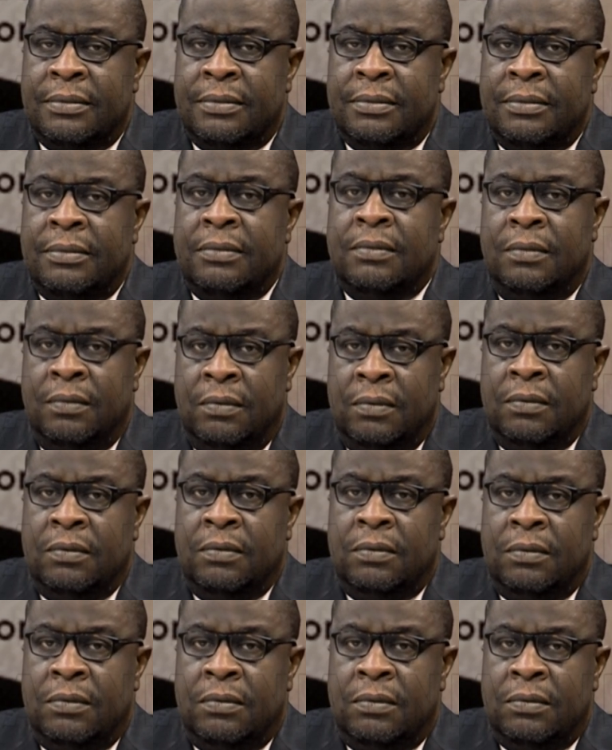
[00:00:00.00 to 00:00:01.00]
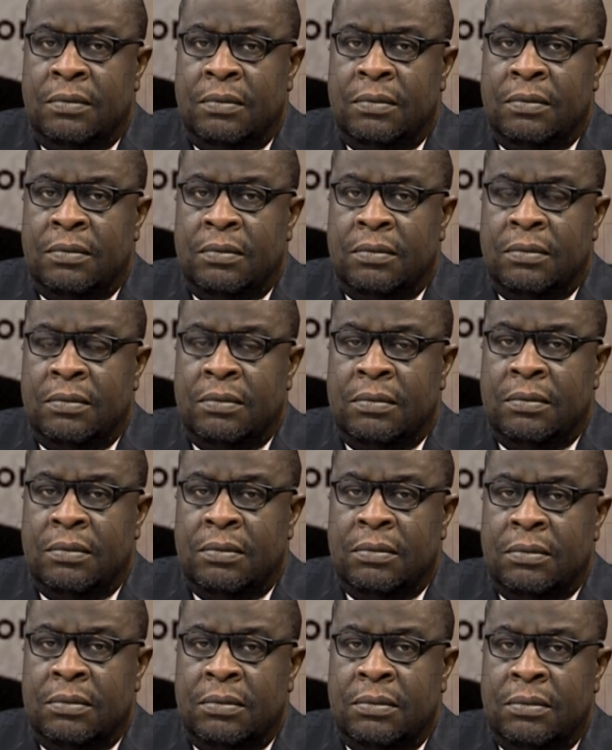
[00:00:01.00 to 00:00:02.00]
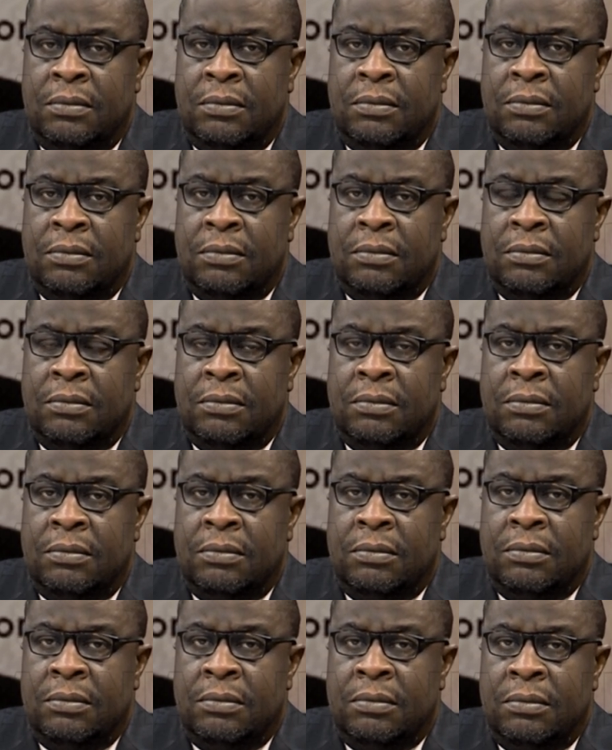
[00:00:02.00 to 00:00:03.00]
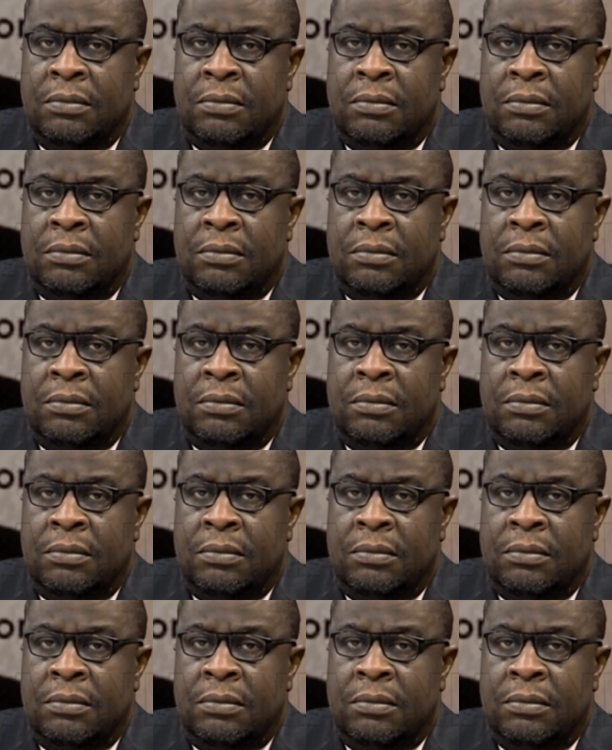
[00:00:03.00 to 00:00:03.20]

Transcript: No words are spoken by the person on screen.